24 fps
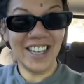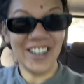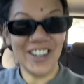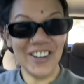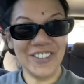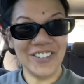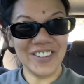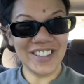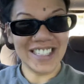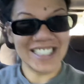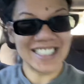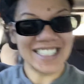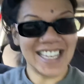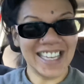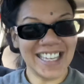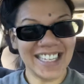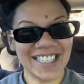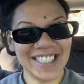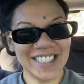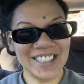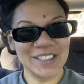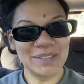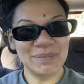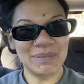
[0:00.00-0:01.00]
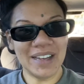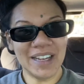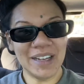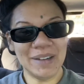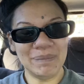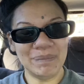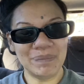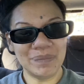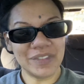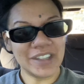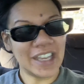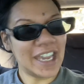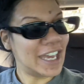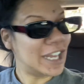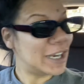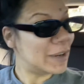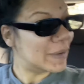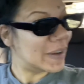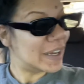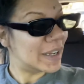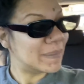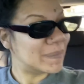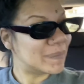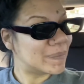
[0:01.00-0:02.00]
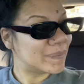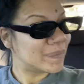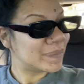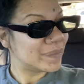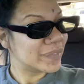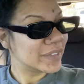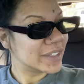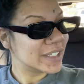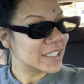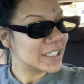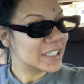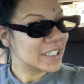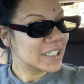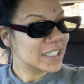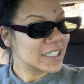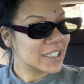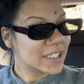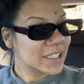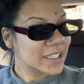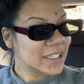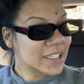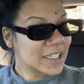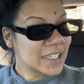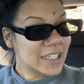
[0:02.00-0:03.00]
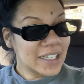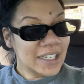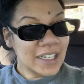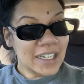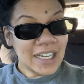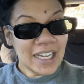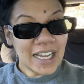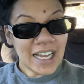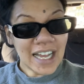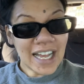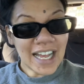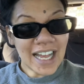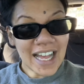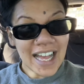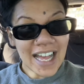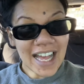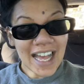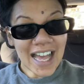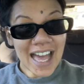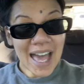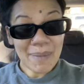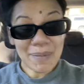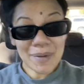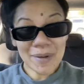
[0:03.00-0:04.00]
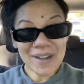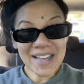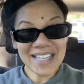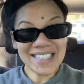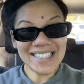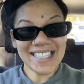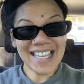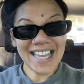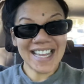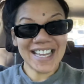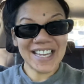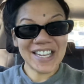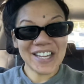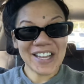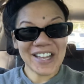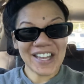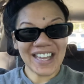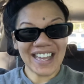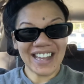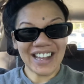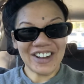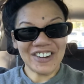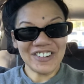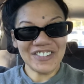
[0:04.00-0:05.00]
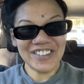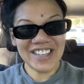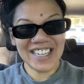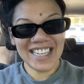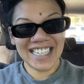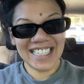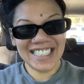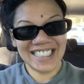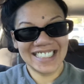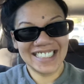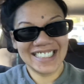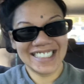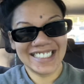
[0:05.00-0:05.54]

know what the saying is, but yeah, anyway. Happy Wednesday, gonna go get coffee.